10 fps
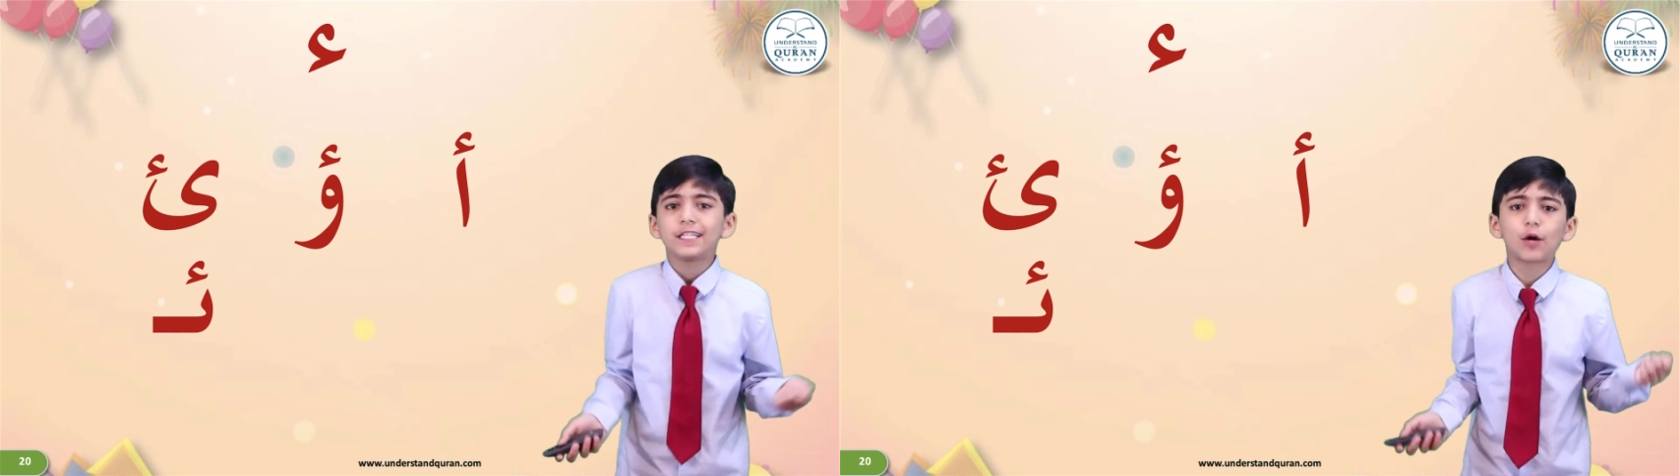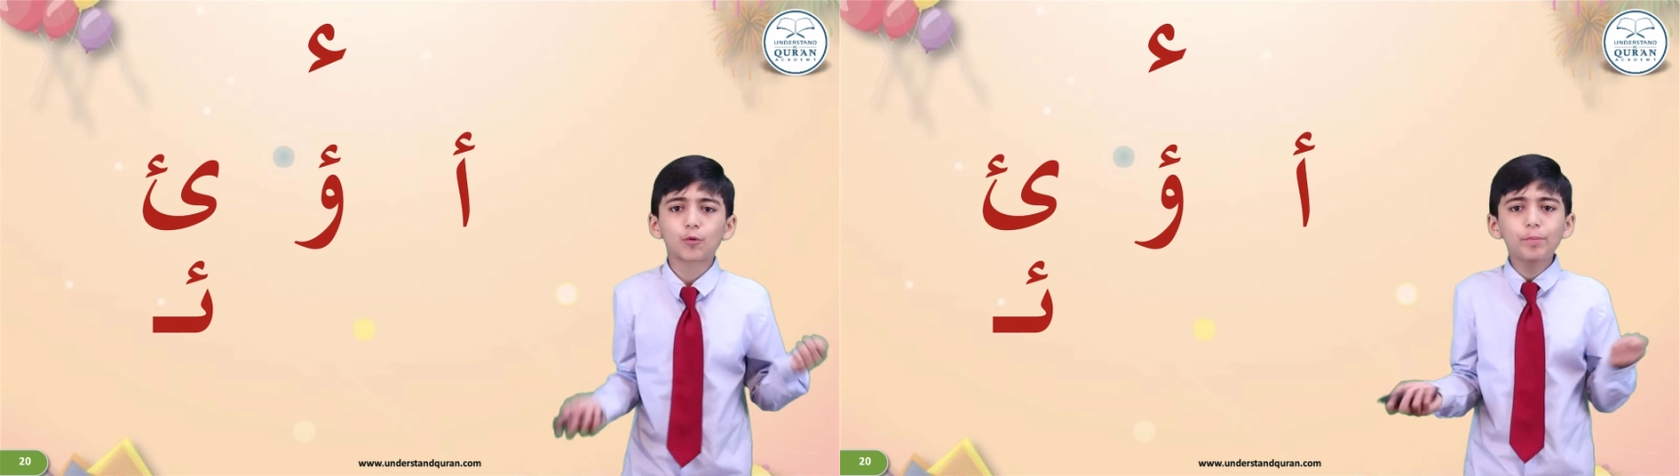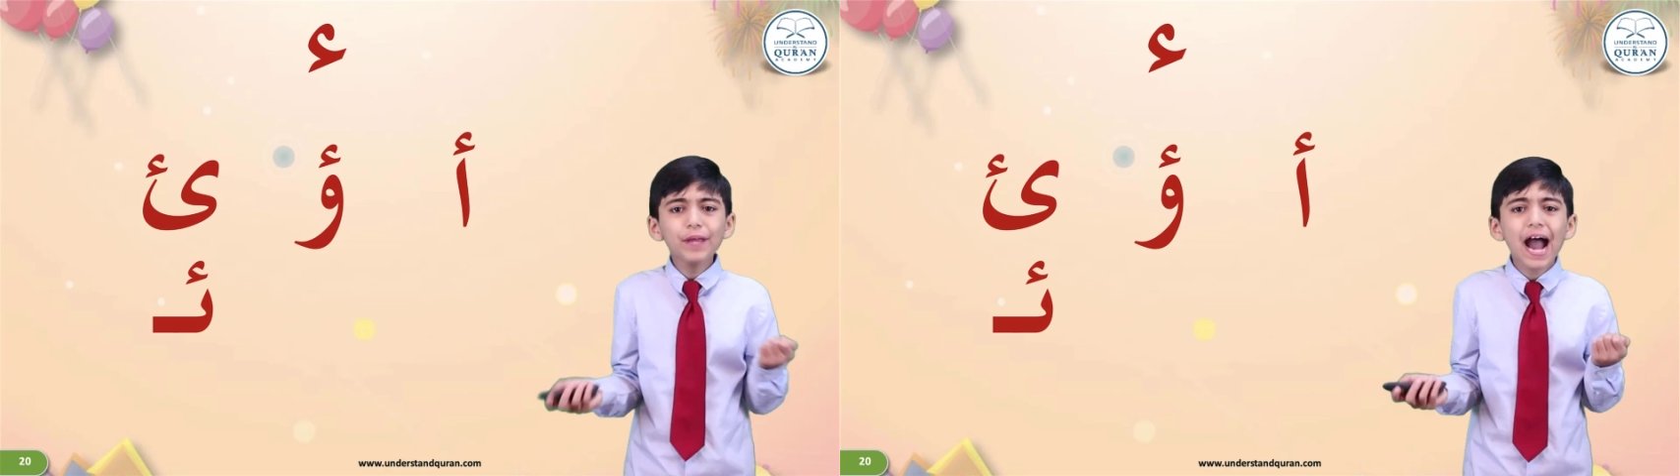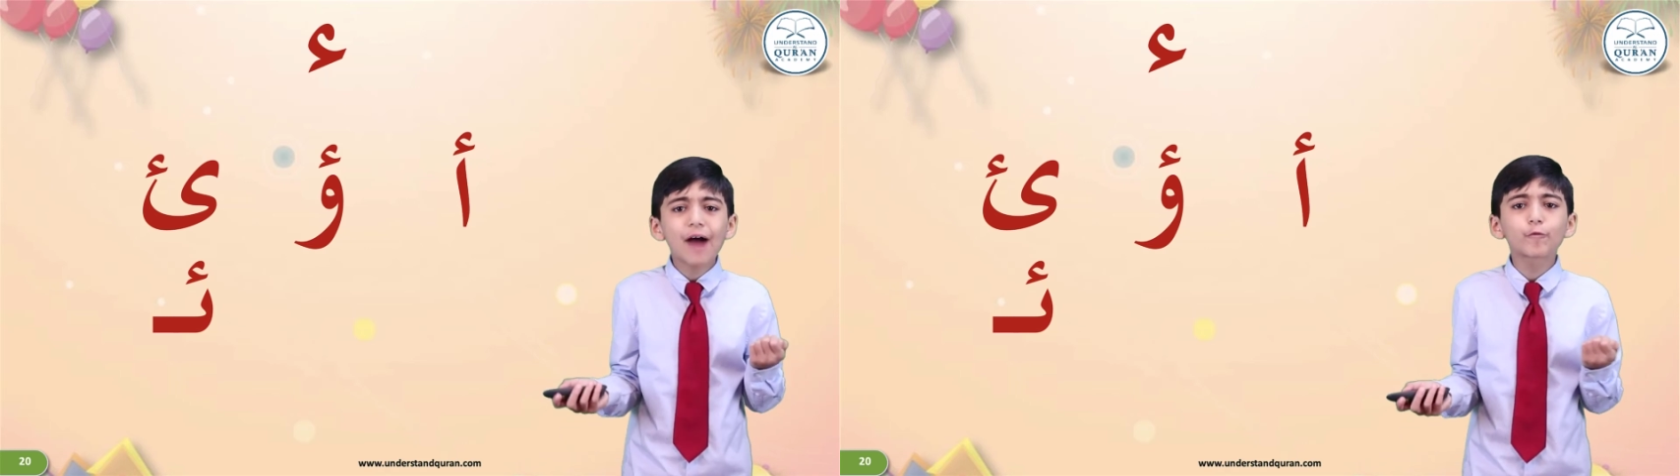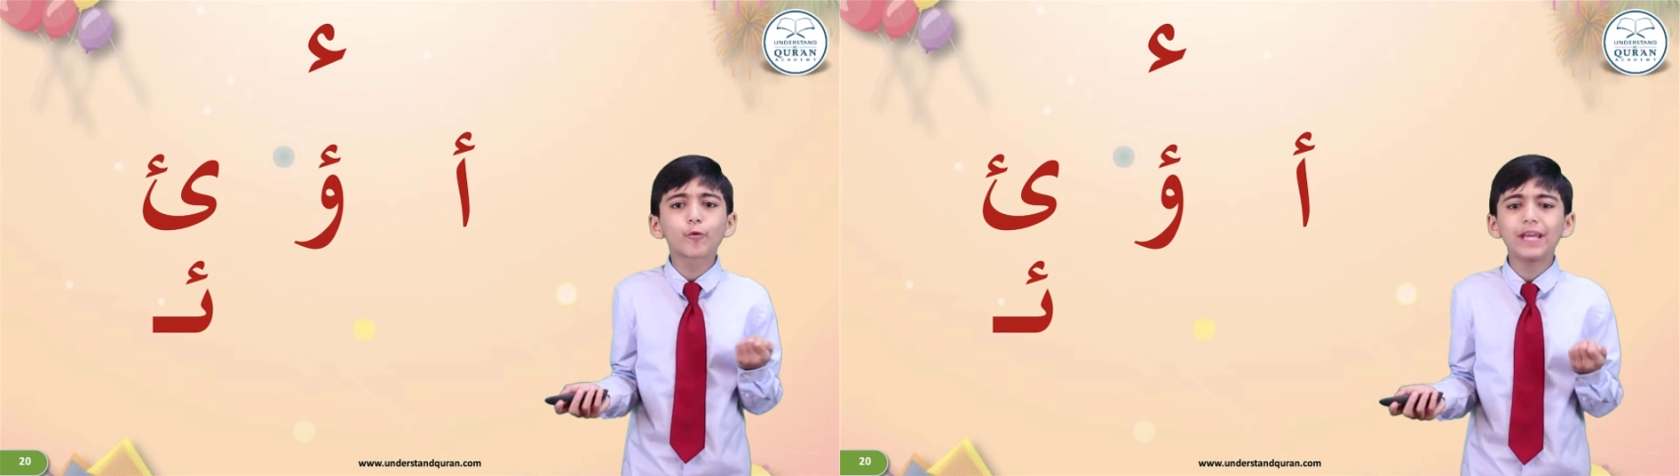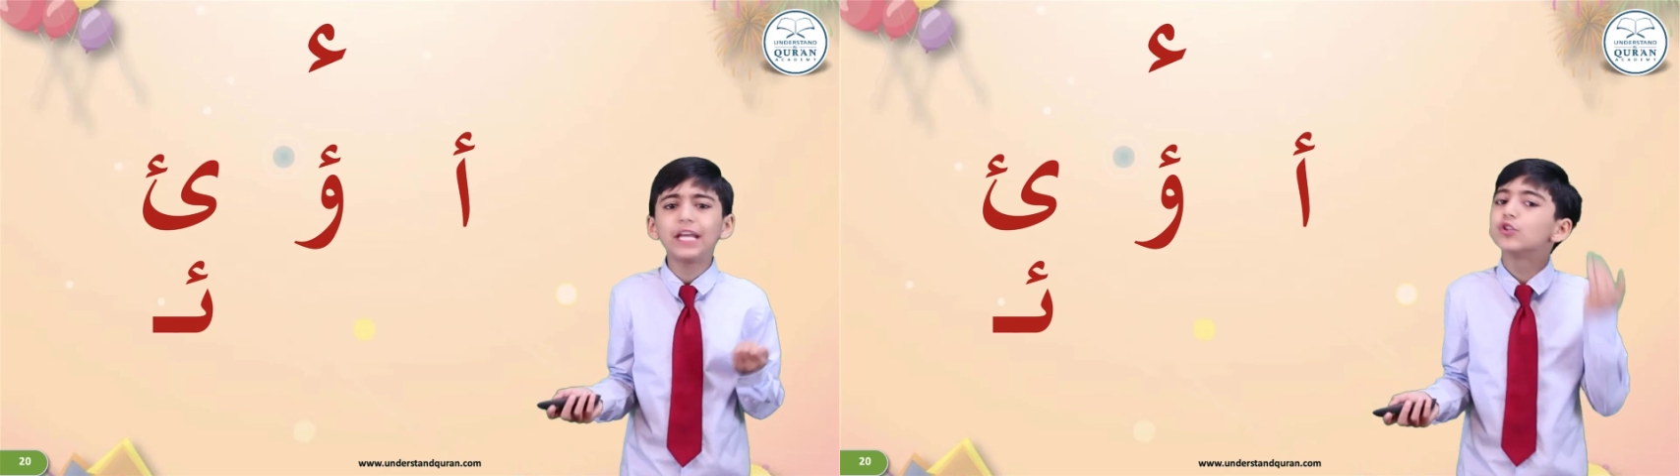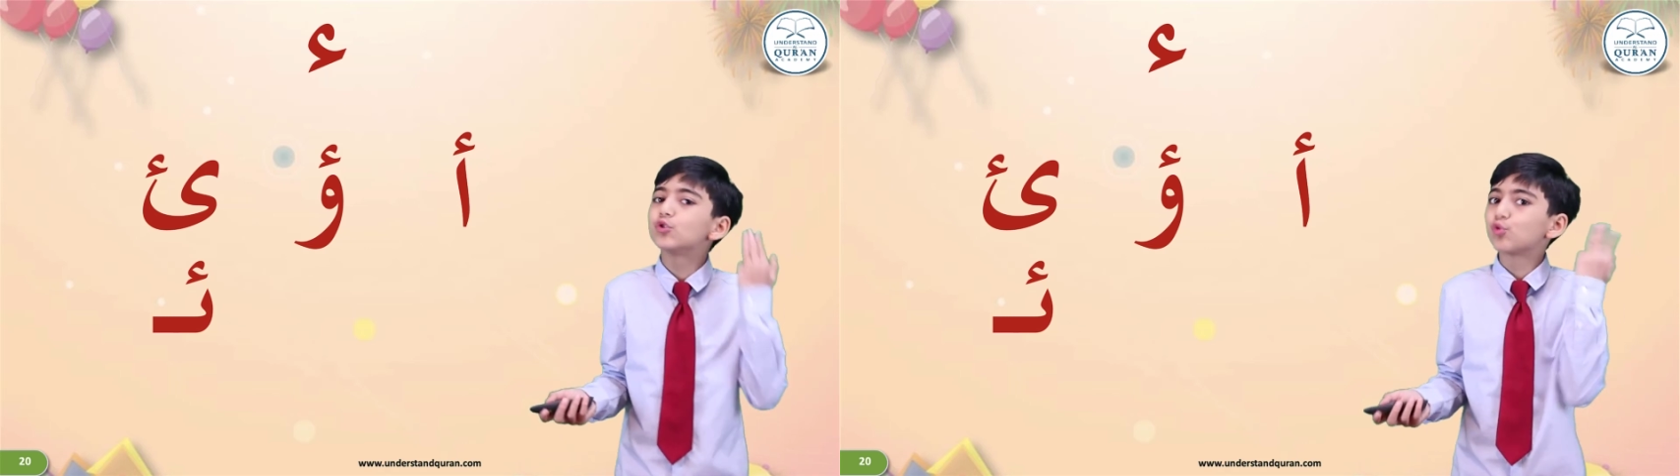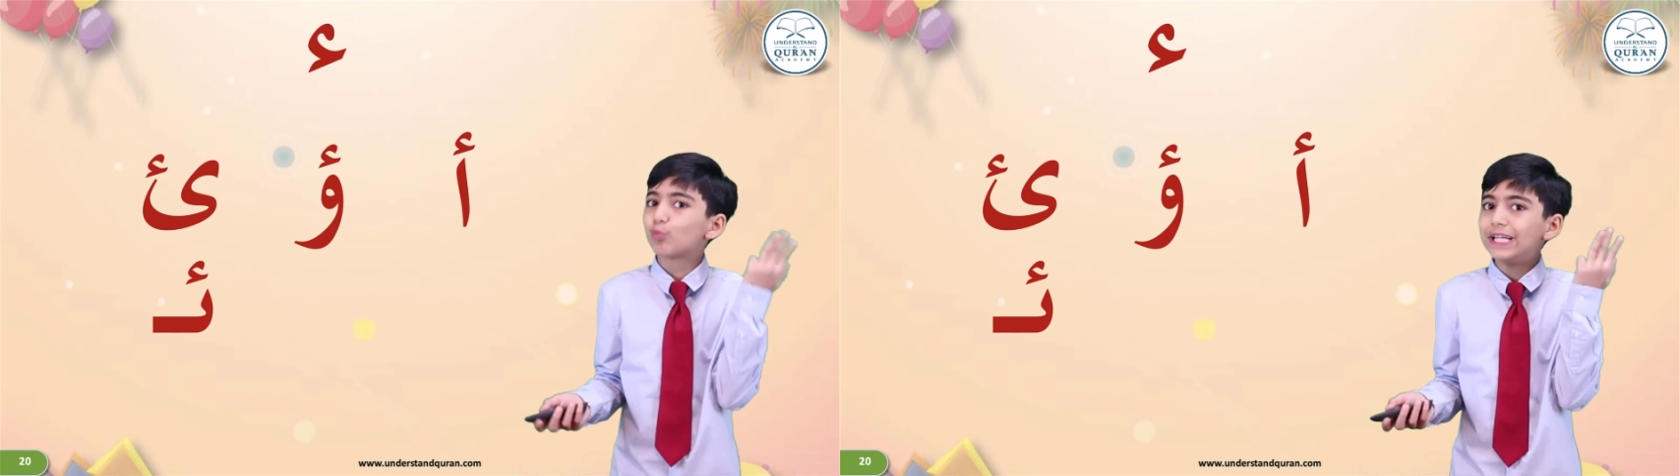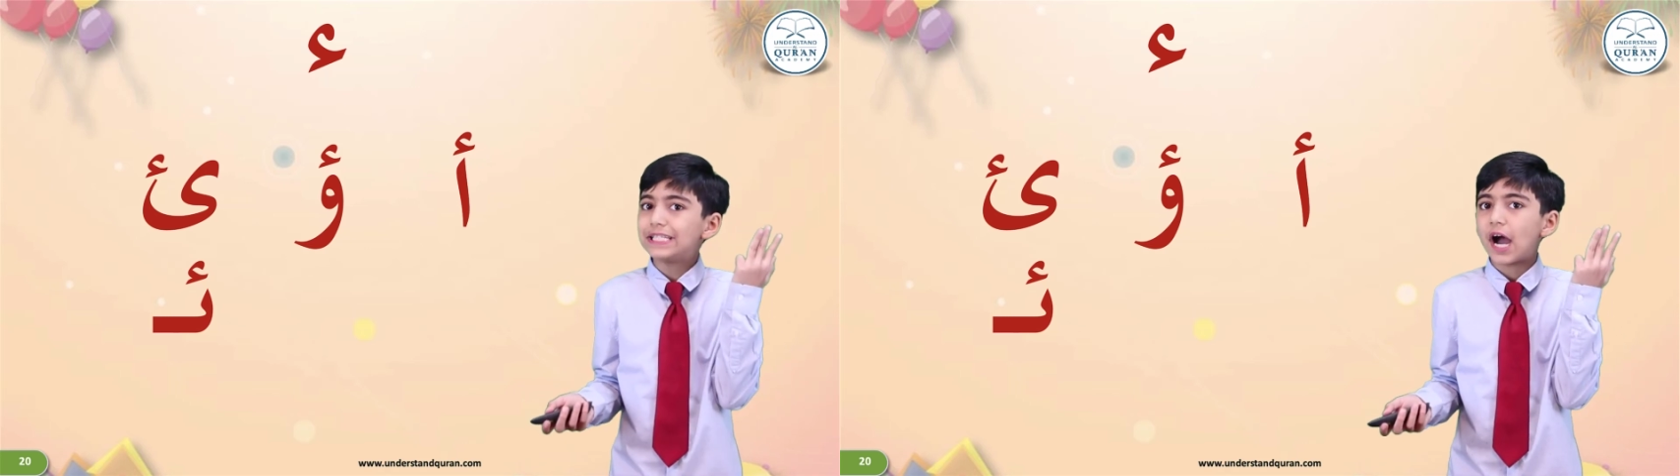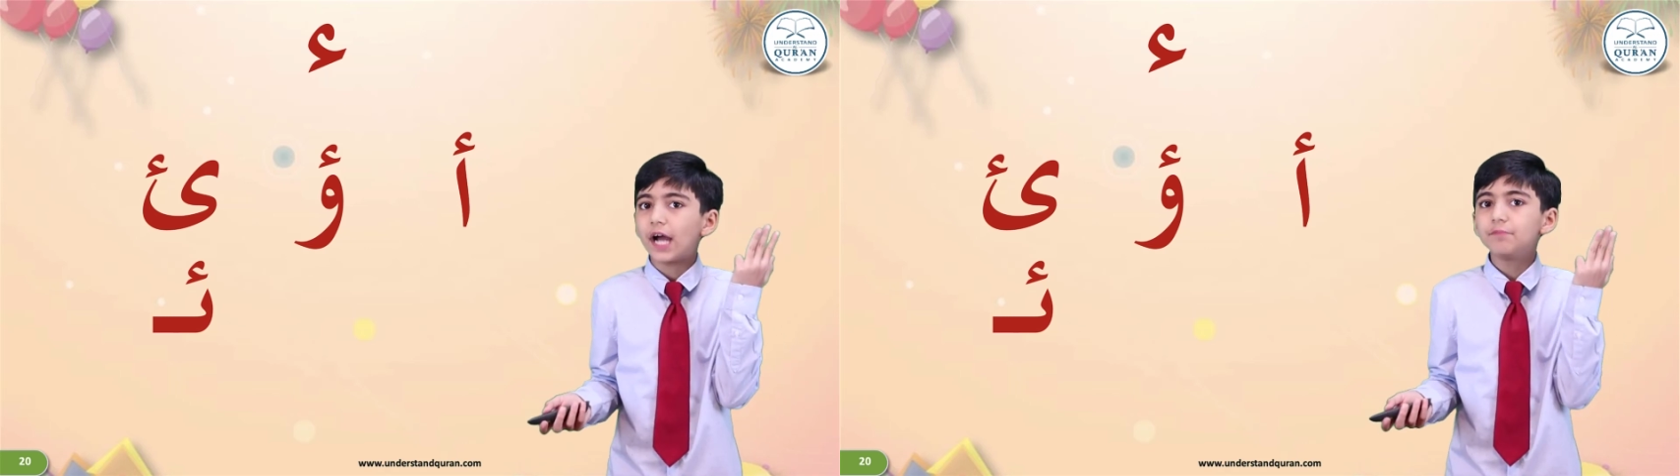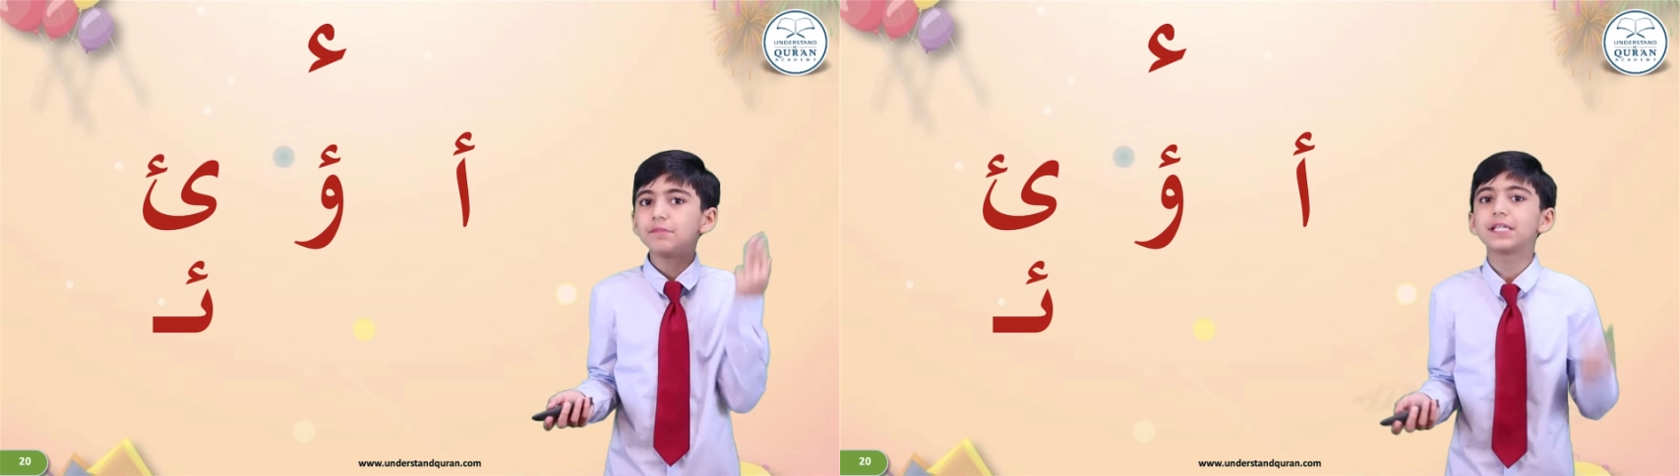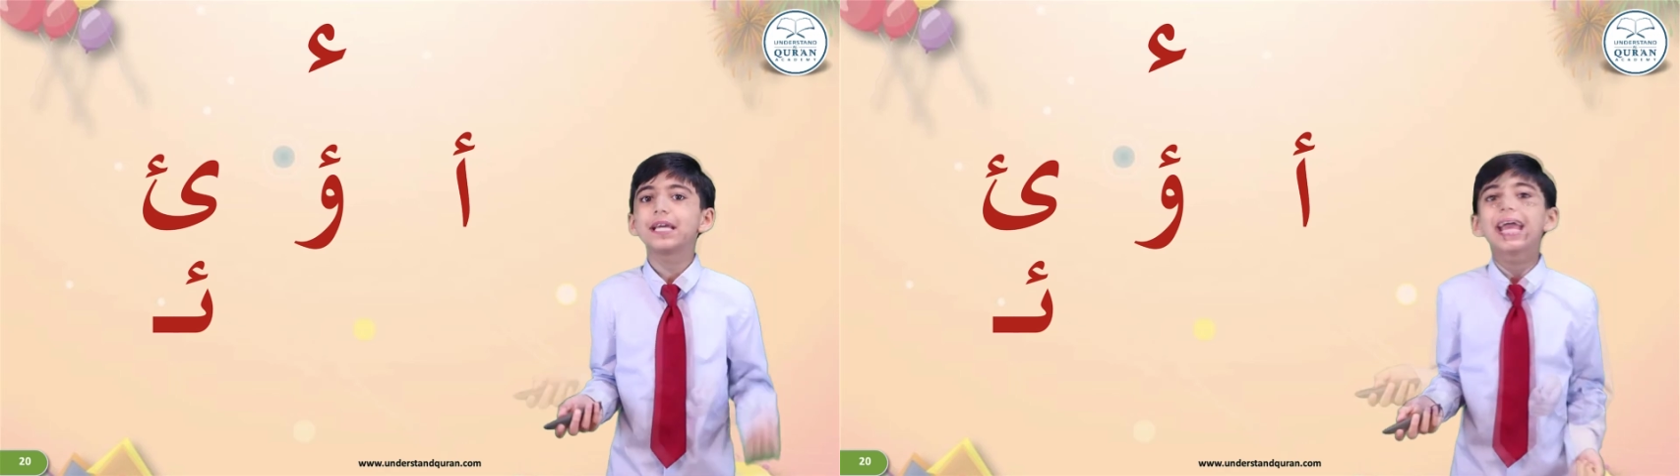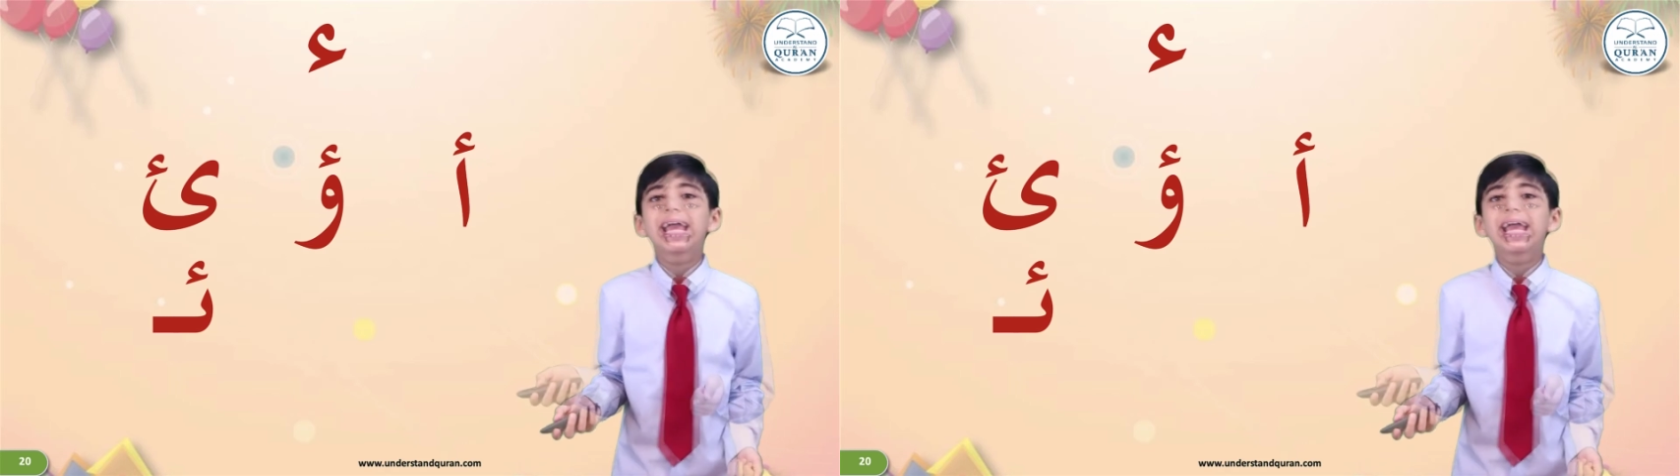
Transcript: Now repeat after me 3 times.